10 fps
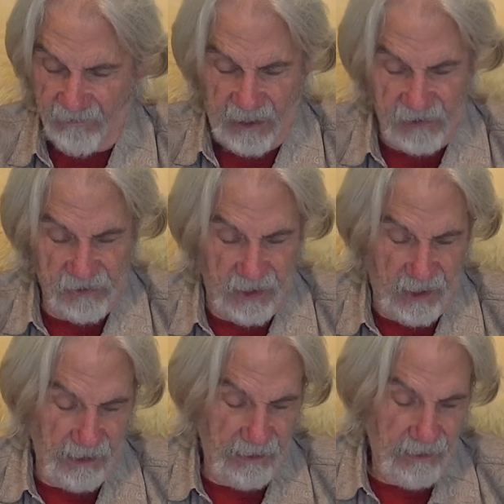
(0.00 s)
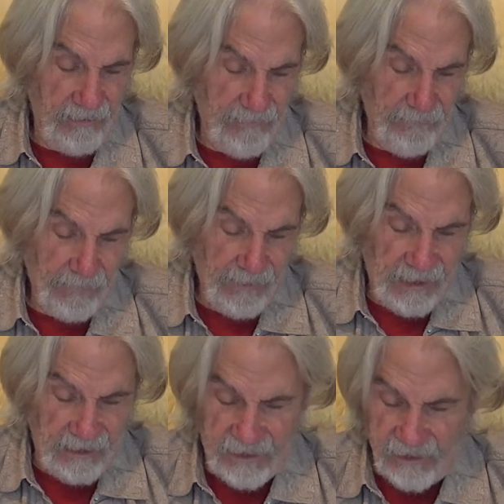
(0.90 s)
Ashdod,
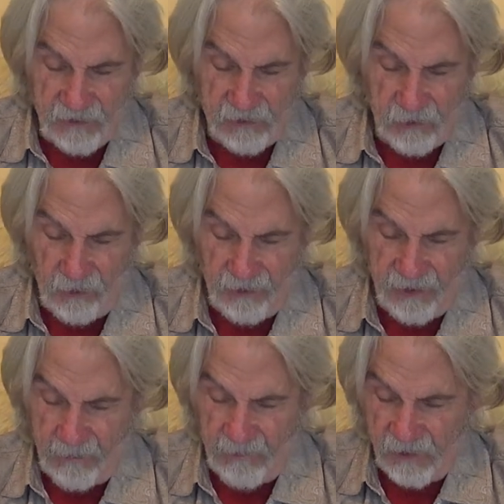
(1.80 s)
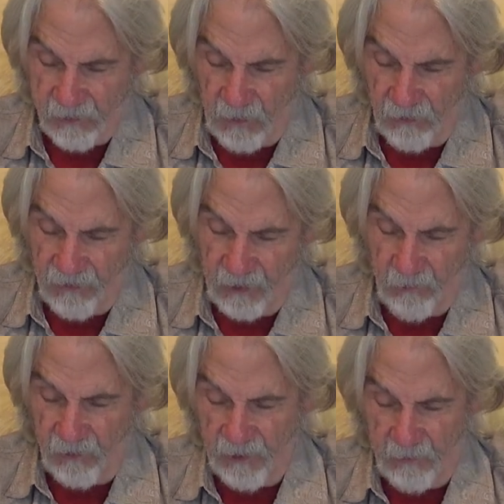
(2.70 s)
and he destroyed them and smote them
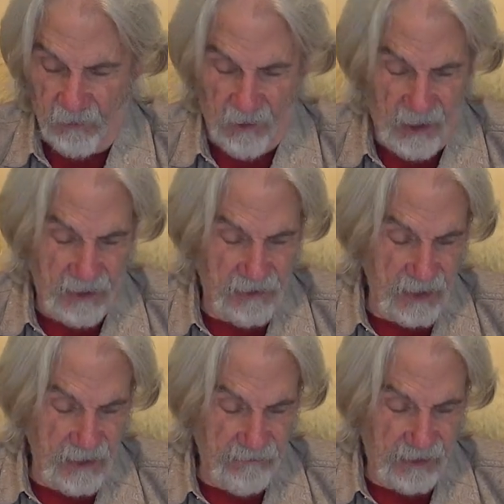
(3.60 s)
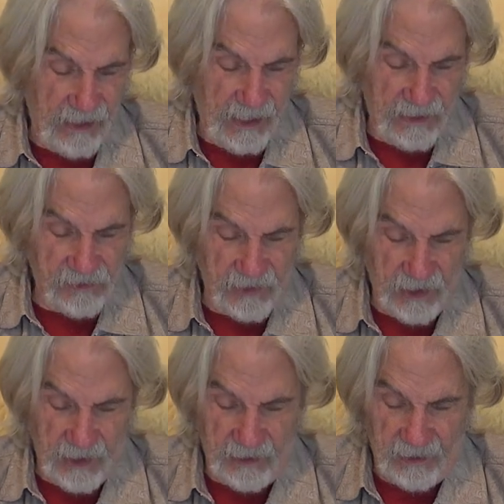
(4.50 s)
with emerods, even
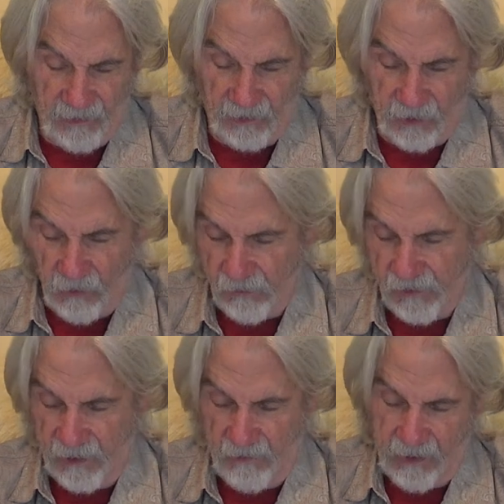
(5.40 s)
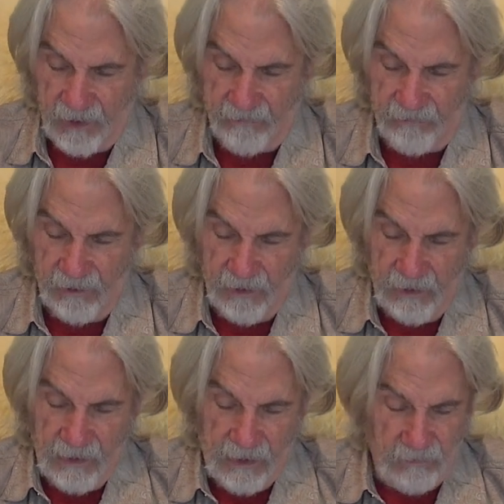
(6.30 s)
Ashdod and the coast thereof.
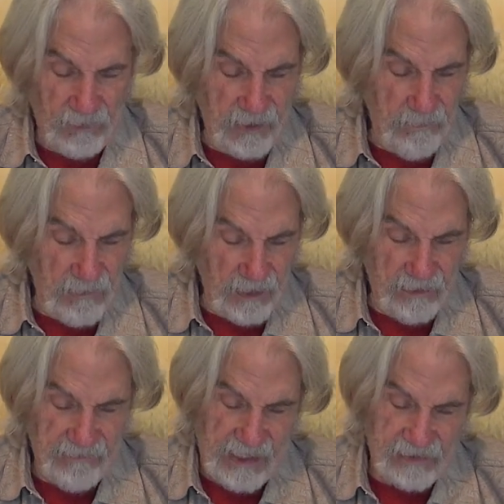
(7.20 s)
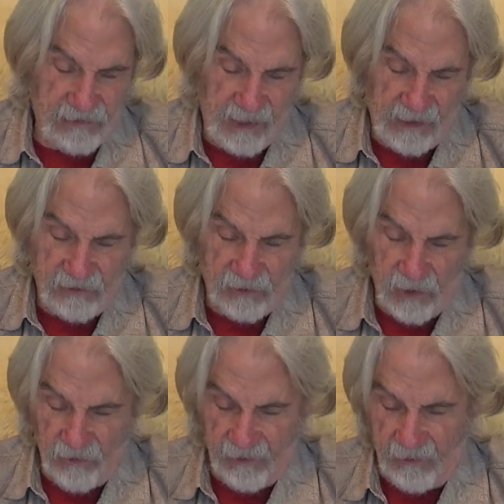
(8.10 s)
And when the men of Ashdod
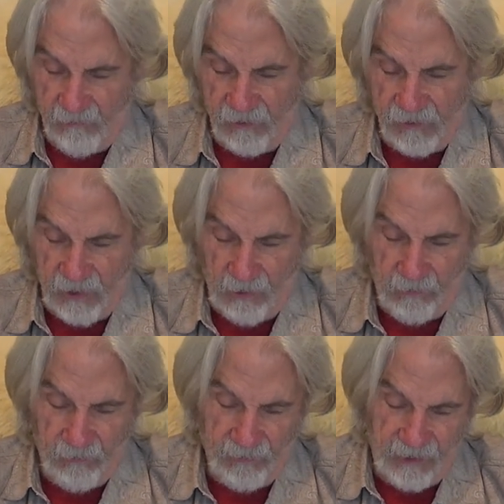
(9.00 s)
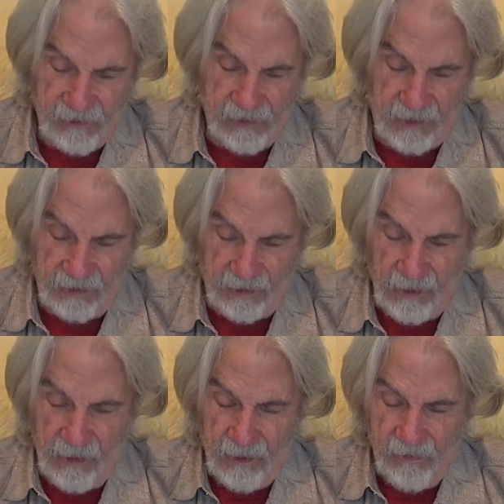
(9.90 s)
saw that it was so, they said,
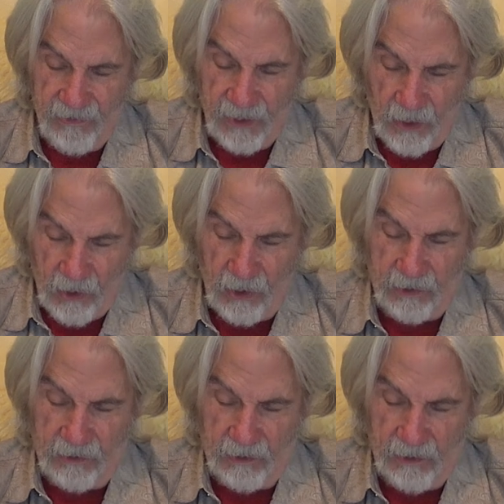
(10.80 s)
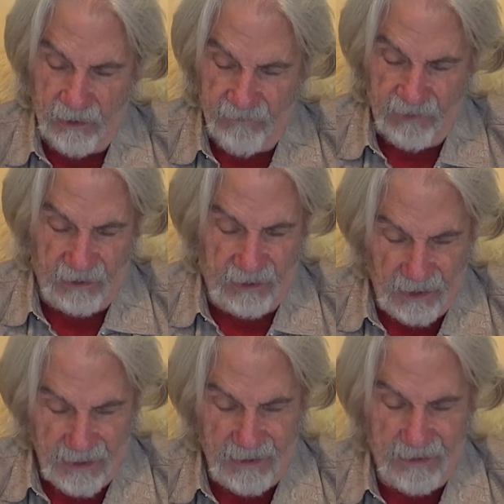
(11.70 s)
The ark of the
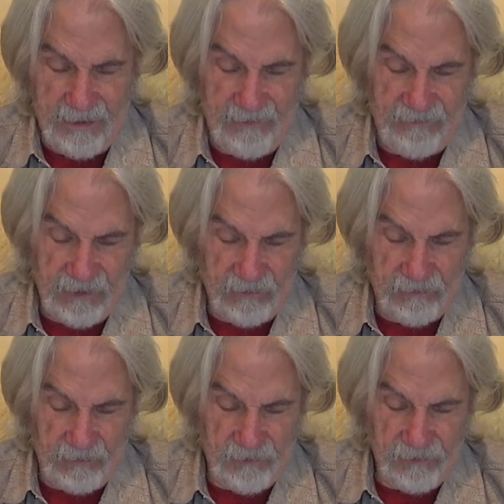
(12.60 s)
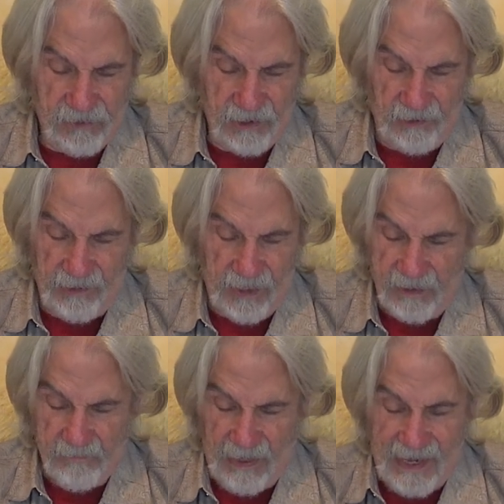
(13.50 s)
God of Israel shall not
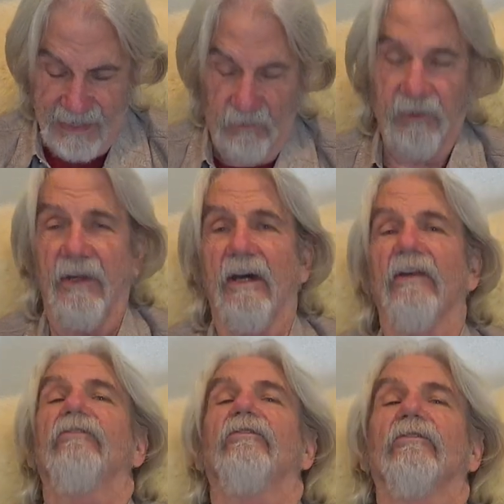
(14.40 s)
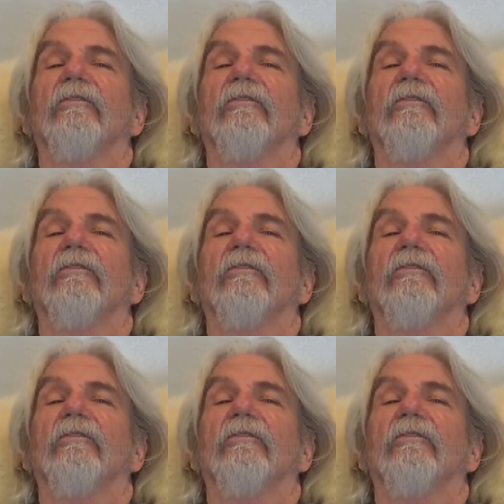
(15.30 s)
abide with us.